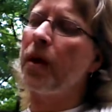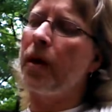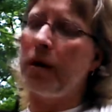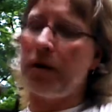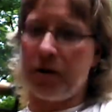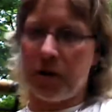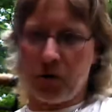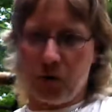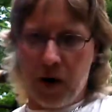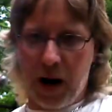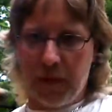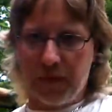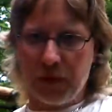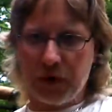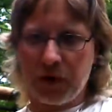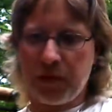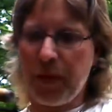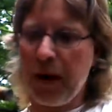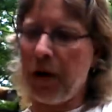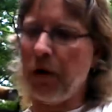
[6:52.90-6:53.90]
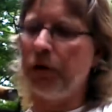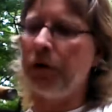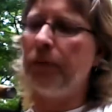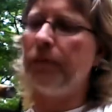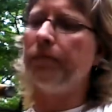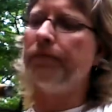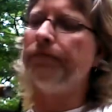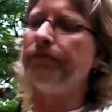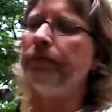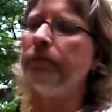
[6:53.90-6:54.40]
as the wrapper smelled,
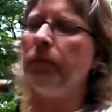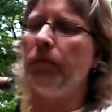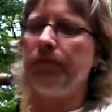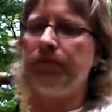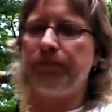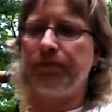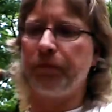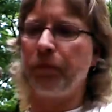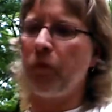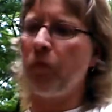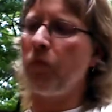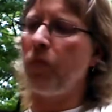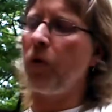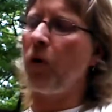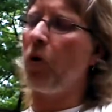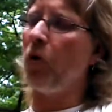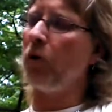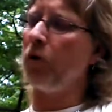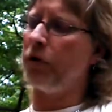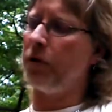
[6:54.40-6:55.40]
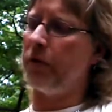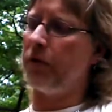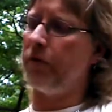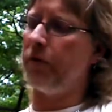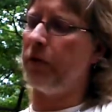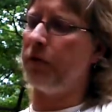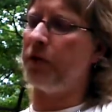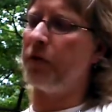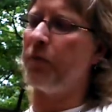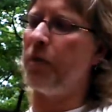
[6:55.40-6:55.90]
or as the
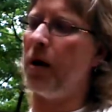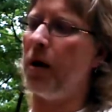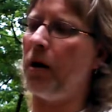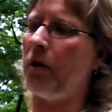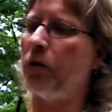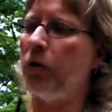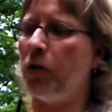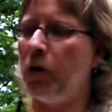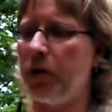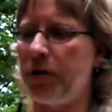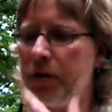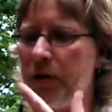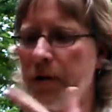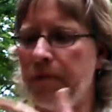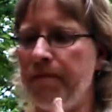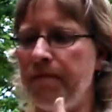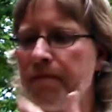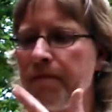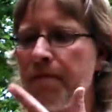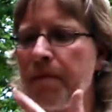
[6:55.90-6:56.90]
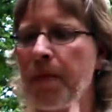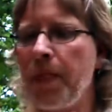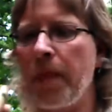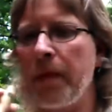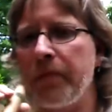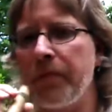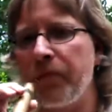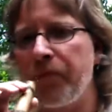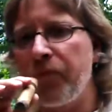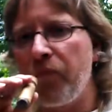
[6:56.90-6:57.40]
foot smelled, or as the
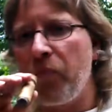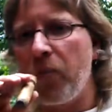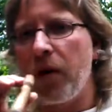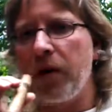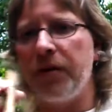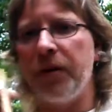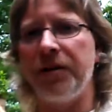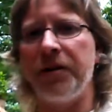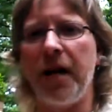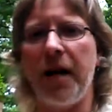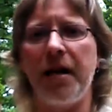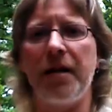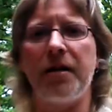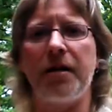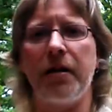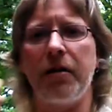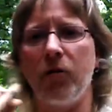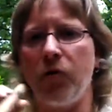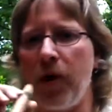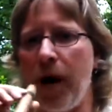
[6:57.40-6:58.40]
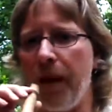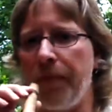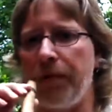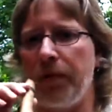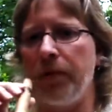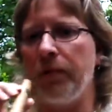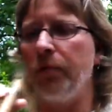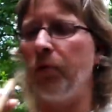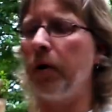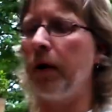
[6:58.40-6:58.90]
taste of the
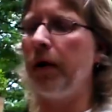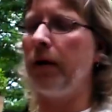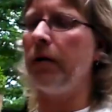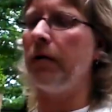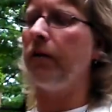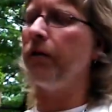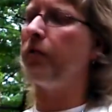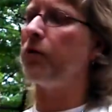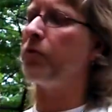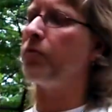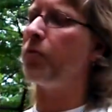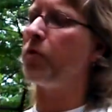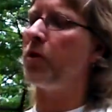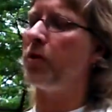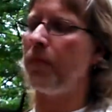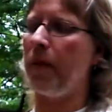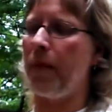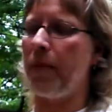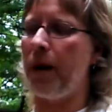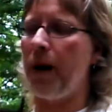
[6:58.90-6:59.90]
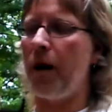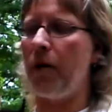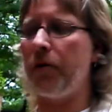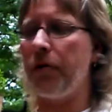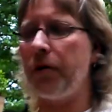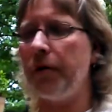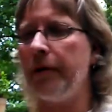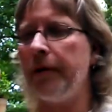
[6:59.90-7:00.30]
wrapper when I first put it in my mouth.